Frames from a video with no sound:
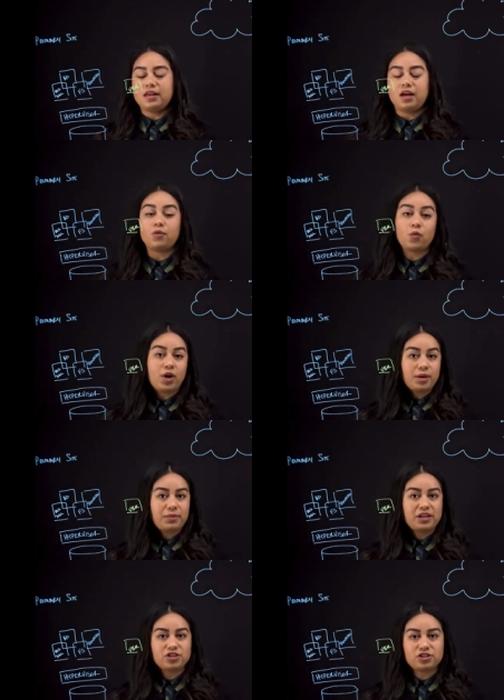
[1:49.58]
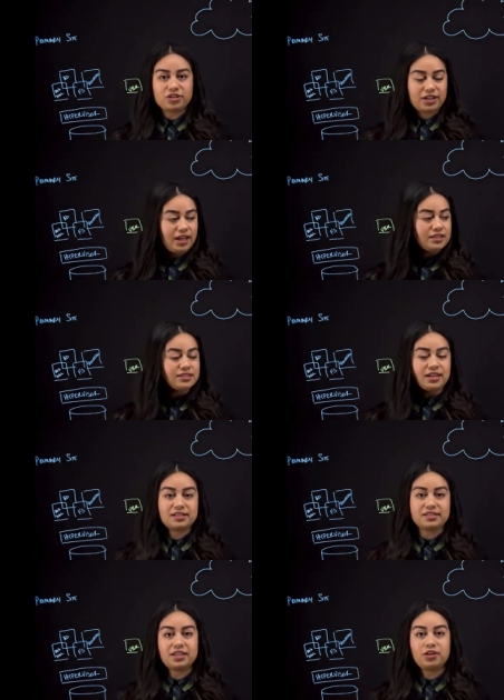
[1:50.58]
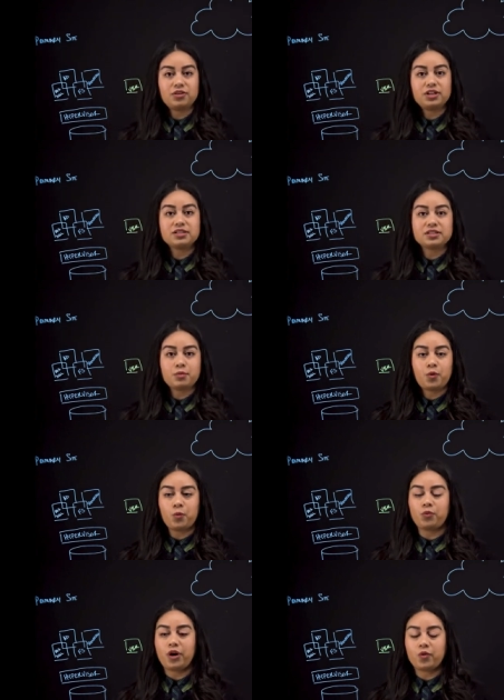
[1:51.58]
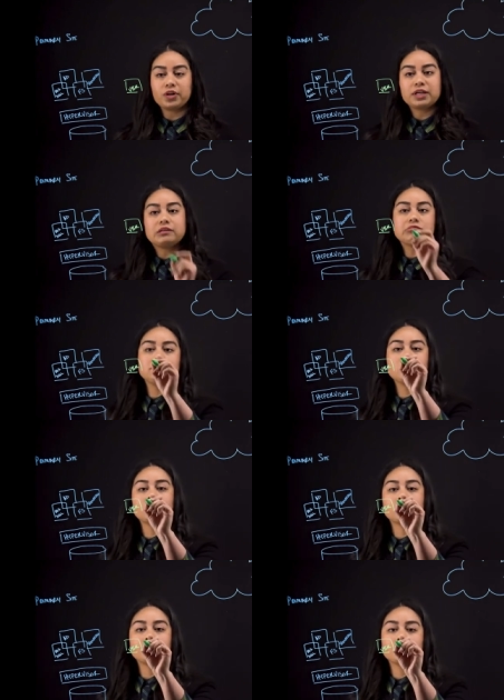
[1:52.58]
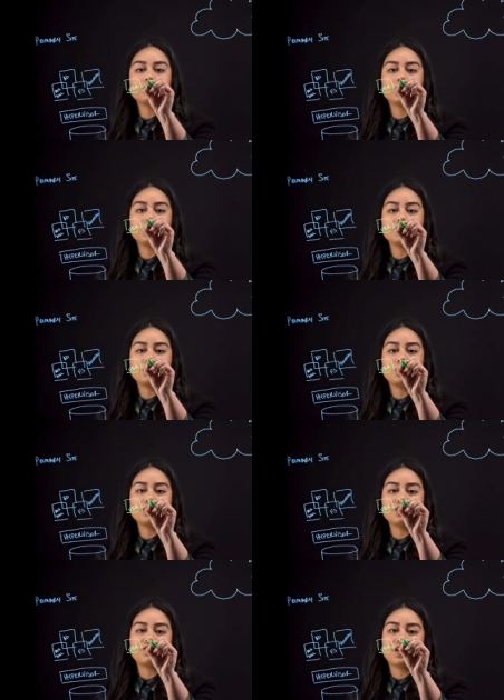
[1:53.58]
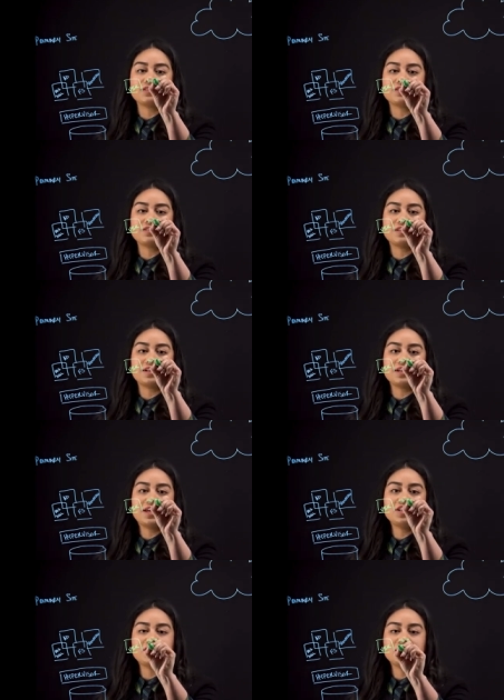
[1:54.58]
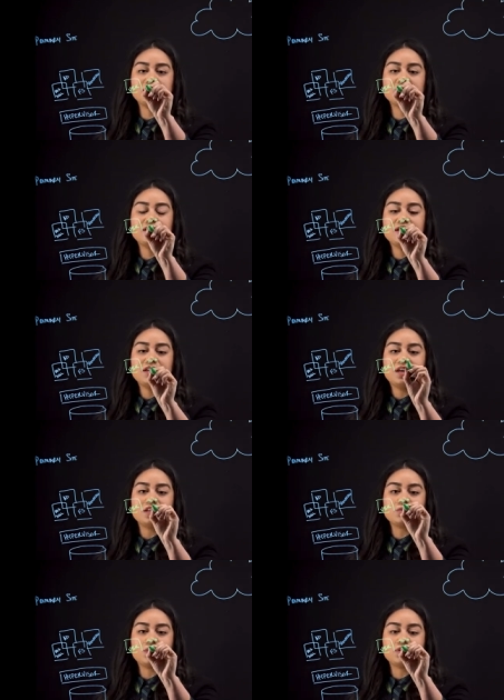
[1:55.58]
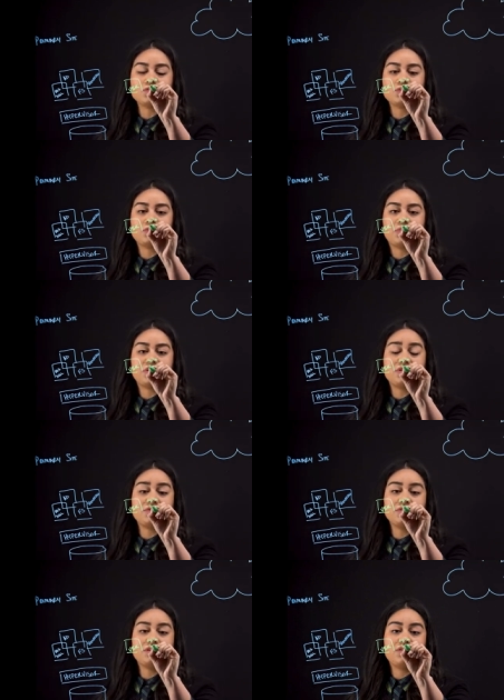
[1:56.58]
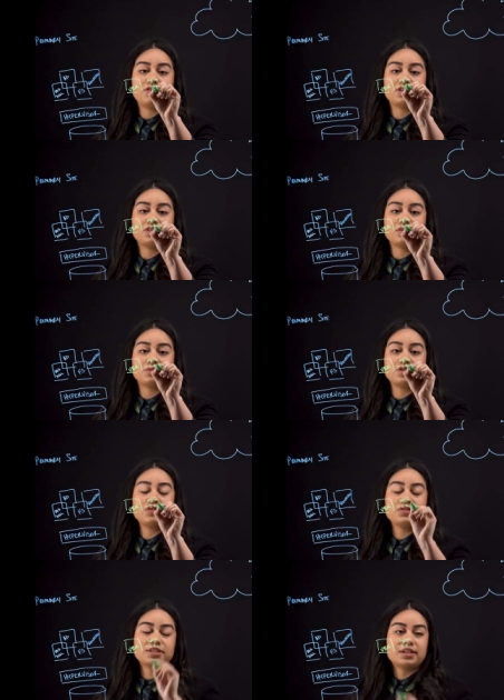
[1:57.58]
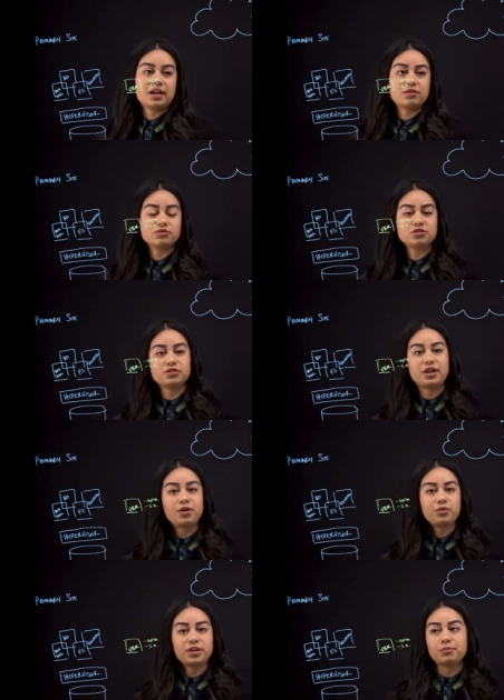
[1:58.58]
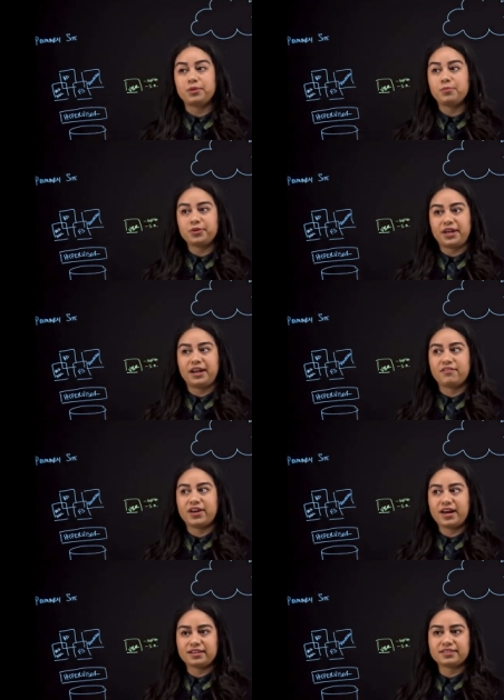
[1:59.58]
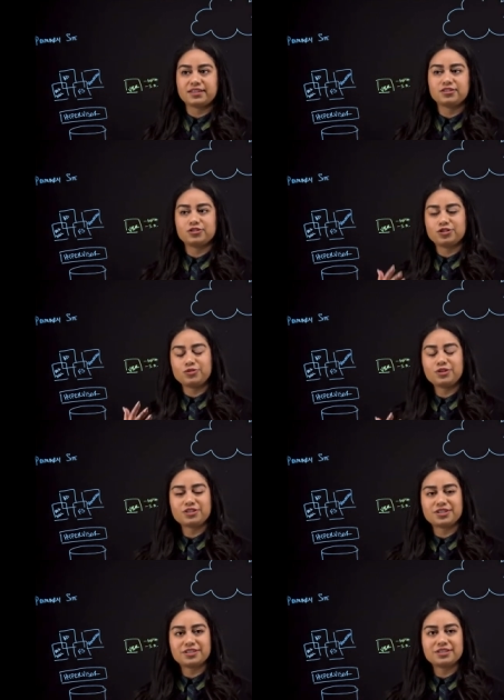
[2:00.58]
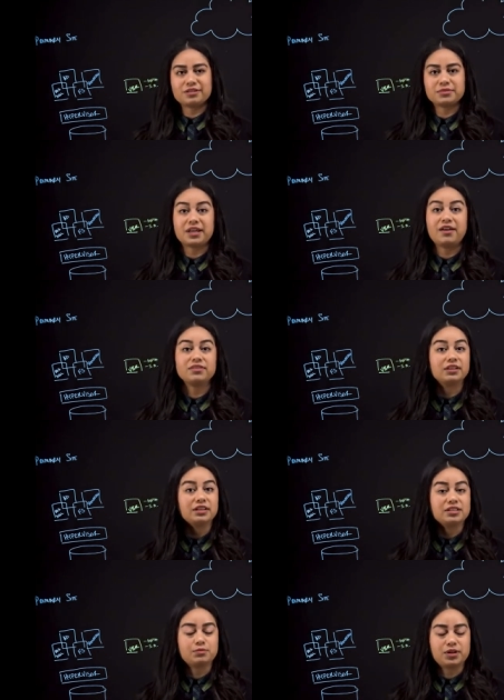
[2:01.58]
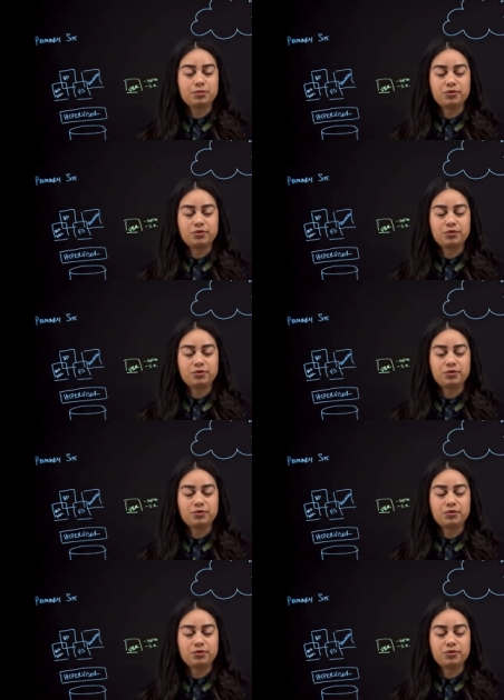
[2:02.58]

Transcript: And we want to make sure, again, data security is #1 priority. We're using multi-factor authentication, as well as we're leveraging some service accounts so that way the people that have access into our systems have the least bit of